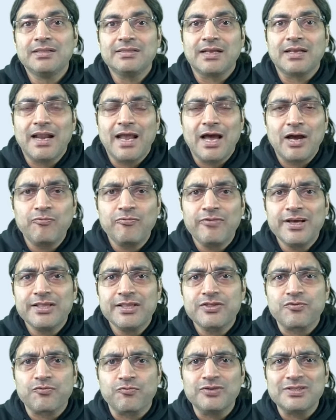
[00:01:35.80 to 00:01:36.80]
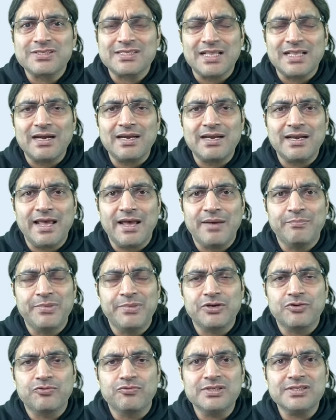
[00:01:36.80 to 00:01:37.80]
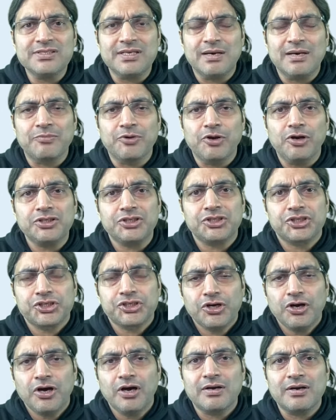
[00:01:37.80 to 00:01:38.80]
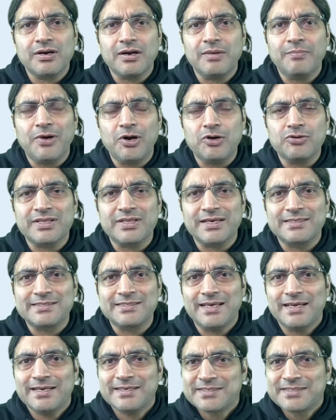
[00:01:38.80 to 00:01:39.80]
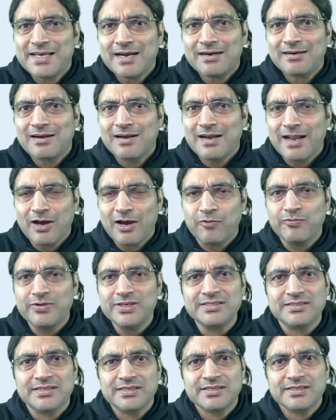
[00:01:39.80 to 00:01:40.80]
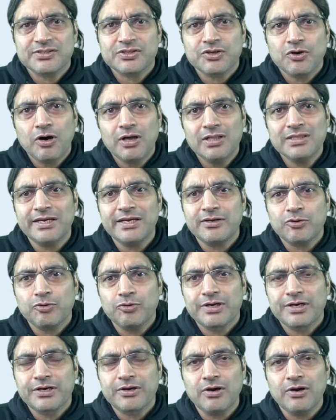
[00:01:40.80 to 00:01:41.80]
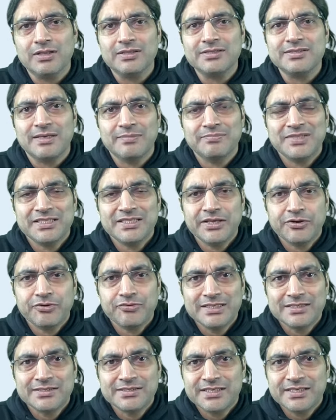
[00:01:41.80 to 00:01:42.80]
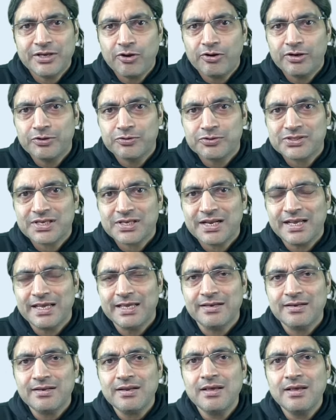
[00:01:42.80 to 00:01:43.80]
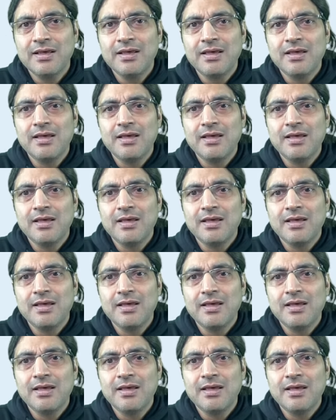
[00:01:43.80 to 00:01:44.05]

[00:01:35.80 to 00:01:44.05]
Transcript: The language was slightly ambiguous. I'm not sure about the exact language. This is all that I could recall, something that you can see on your screen.